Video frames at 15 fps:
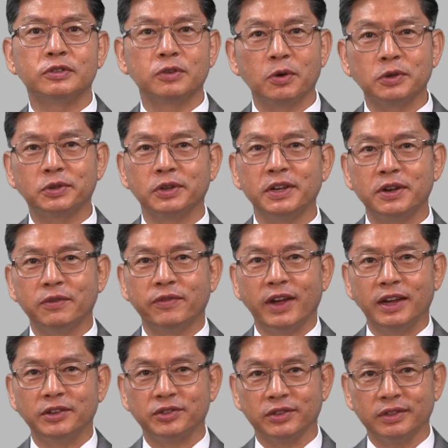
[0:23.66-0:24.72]
Social
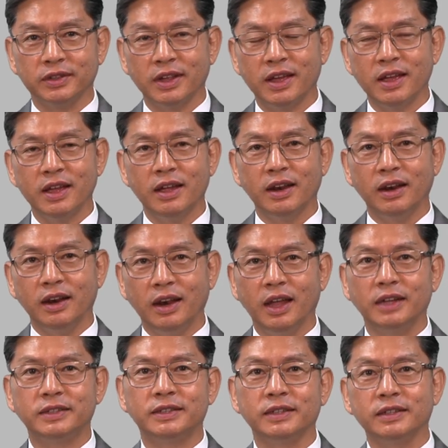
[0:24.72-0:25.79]
Innovation,
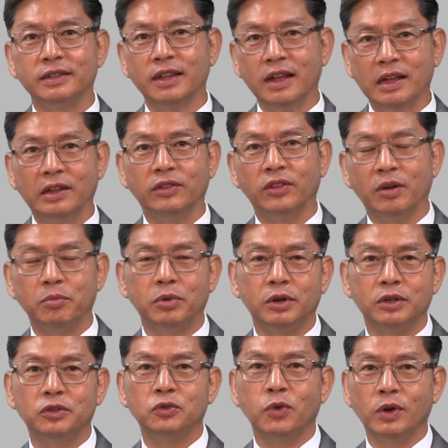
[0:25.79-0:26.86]
lesson
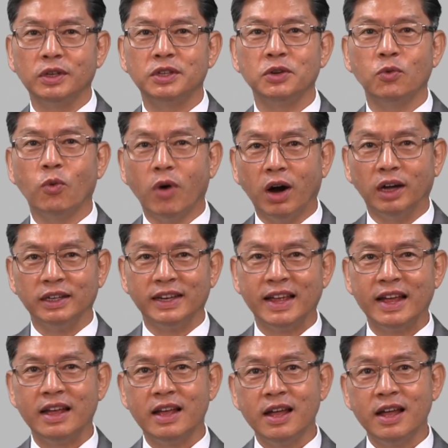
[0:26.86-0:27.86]
number 21,